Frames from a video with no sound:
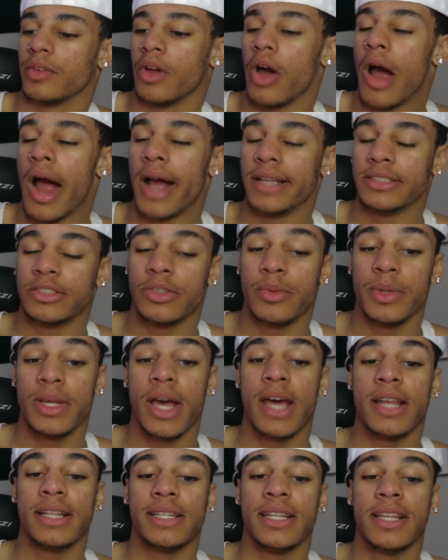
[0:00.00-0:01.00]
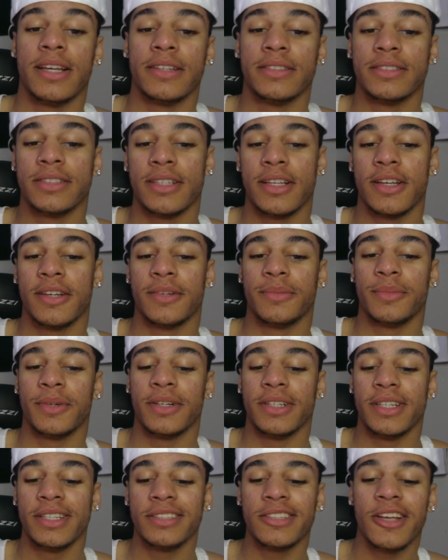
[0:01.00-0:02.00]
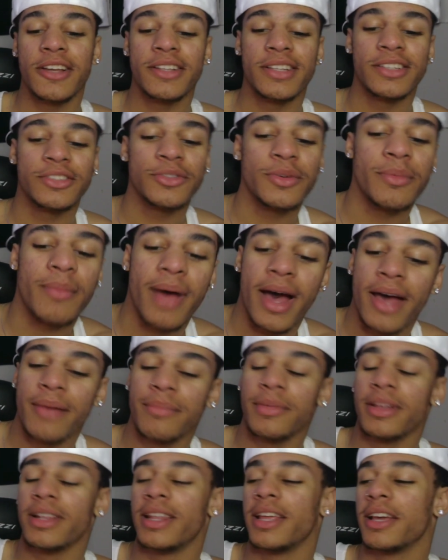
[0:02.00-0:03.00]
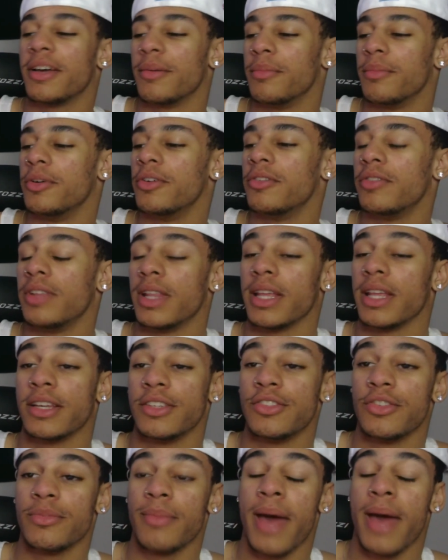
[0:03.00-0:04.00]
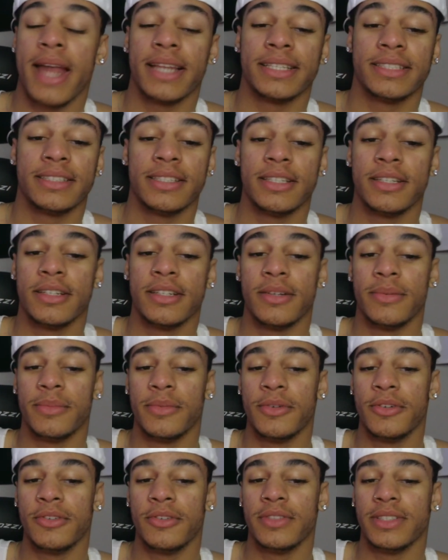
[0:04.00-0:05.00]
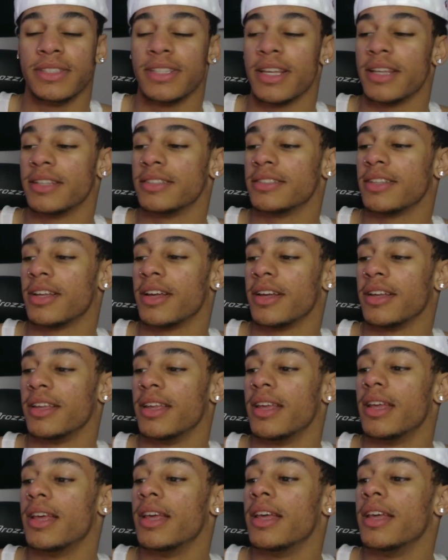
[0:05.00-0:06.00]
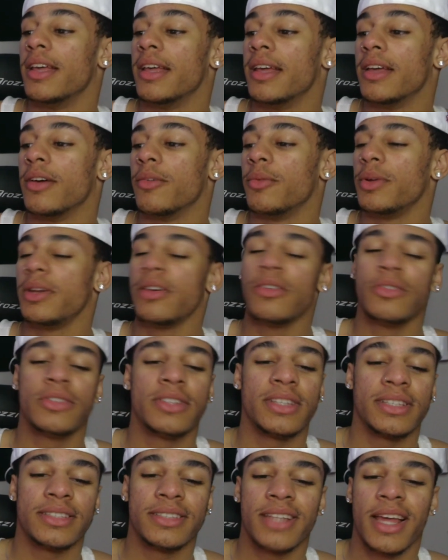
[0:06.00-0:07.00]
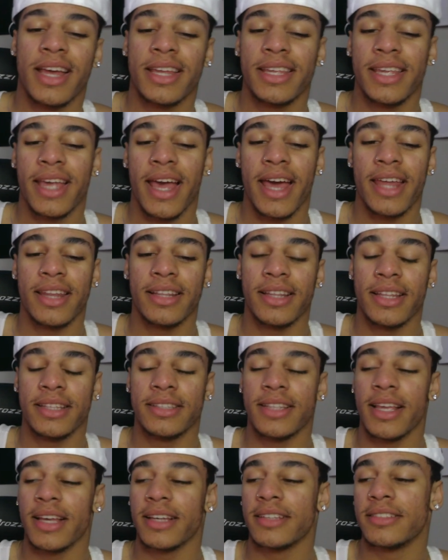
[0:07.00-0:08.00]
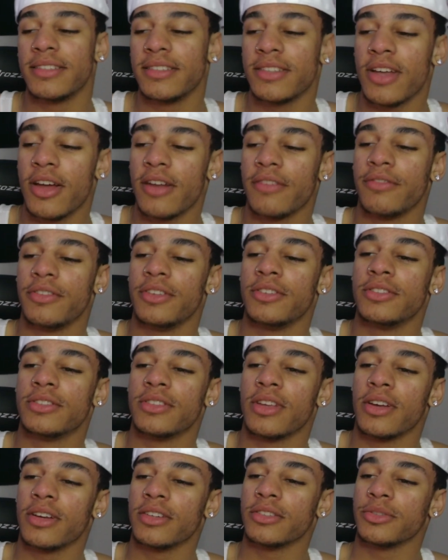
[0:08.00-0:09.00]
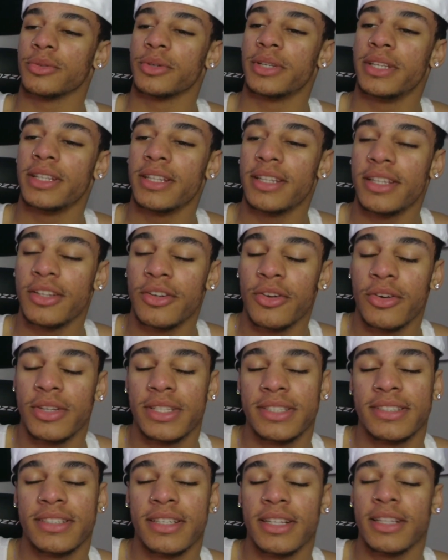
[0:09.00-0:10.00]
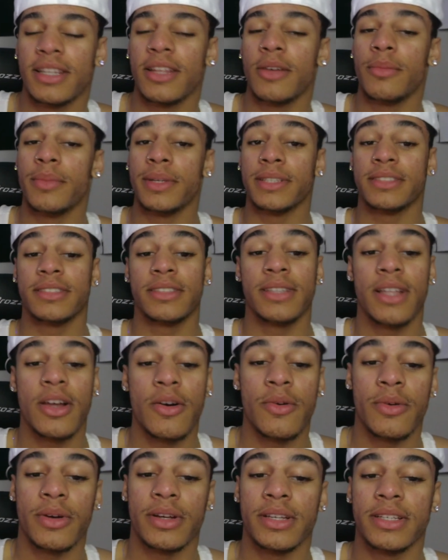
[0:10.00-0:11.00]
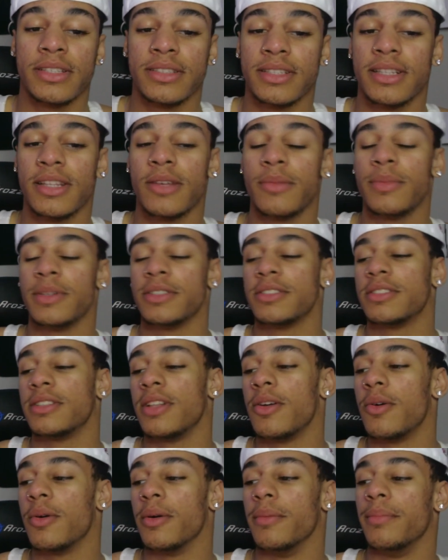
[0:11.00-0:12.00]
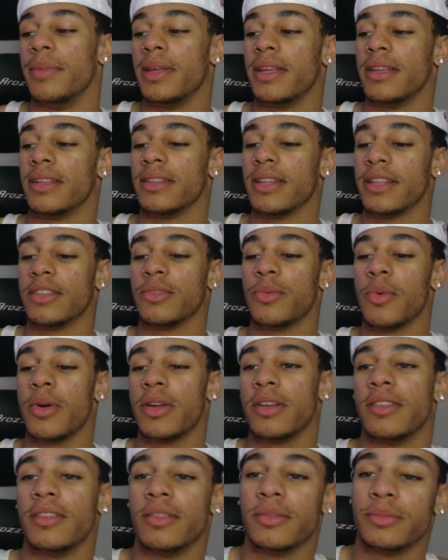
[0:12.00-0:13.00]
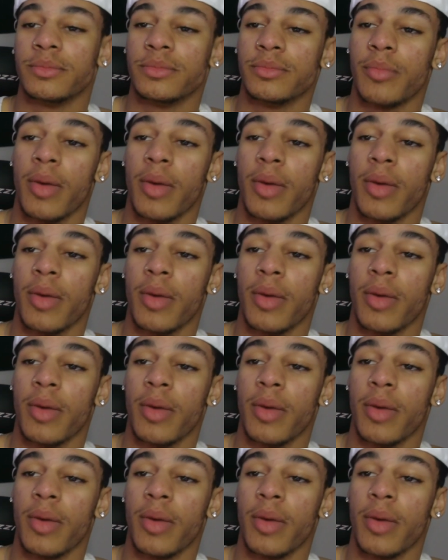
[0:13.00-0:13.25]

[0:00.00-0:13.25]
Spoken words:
Alright, so we got a love song, bro. This reminds me of like a movie, like a dramatic scene in a movie type song. We knew 6ix9ine, he had it like that because he's got a few songs where he, you know, he sing a little bit slower. It's a little bit slower beat, and that's one of them.